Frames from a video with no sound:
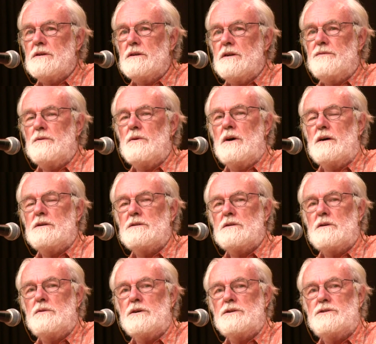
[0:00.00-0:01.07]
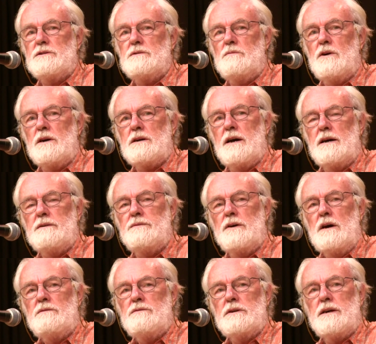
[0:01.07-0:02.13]
And if you ask the question, what kind of
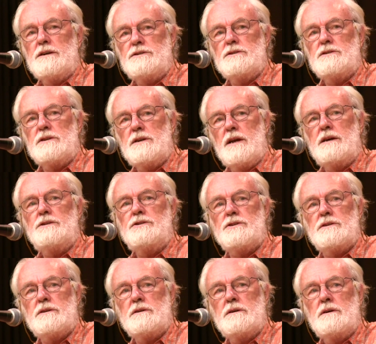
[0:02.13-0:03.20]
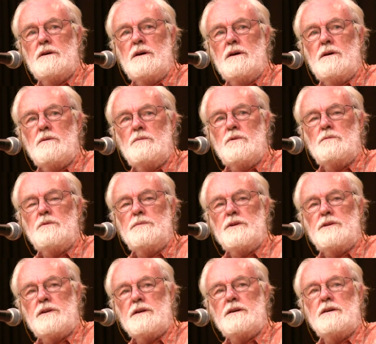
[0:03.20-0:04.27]
relation to nature would we
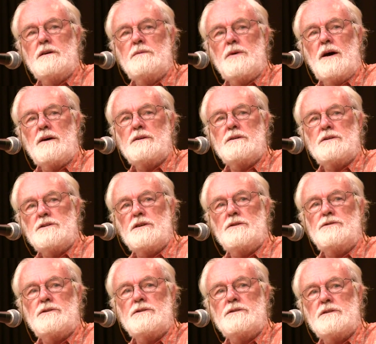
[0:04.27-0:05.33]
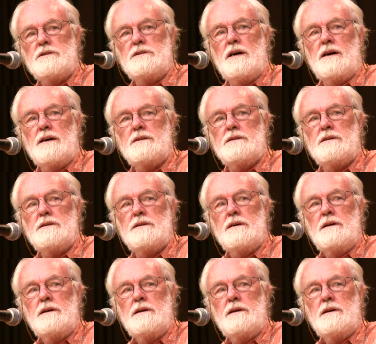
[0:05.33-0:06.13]
be thinking about in a socialist society?